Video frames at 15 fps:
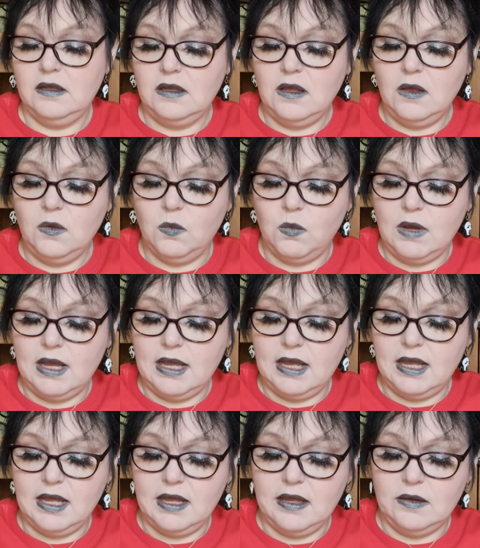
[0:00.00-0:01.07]
Oh
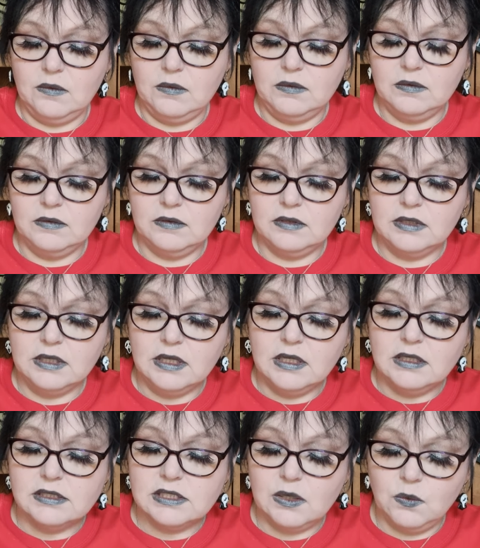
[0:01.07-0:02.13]
wow,
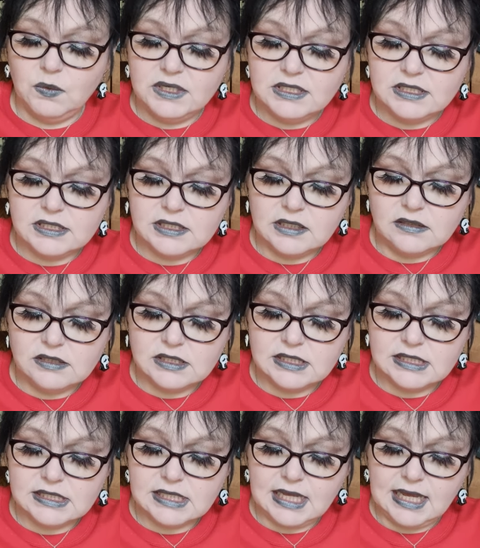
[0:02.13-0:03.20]
so winter
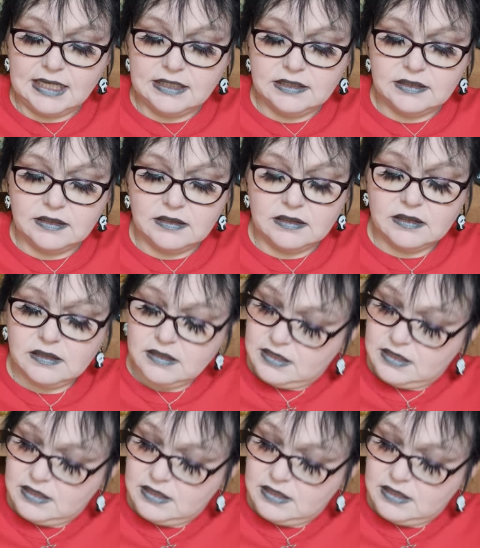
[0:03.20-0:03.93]
solstice candle,